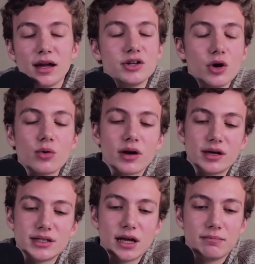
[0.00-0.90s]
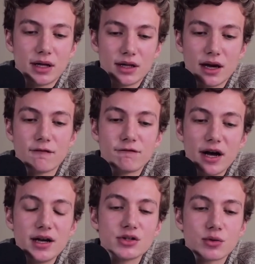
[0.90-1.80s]
Don't cut Dan Bailey yet.
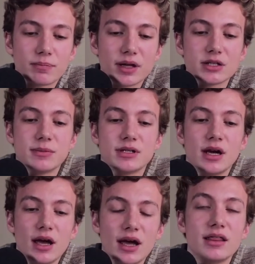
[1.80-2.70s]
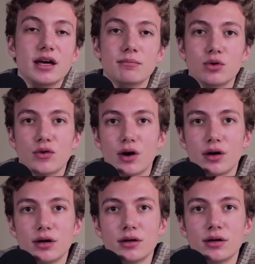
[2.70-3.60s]
Find his replacement and then move on.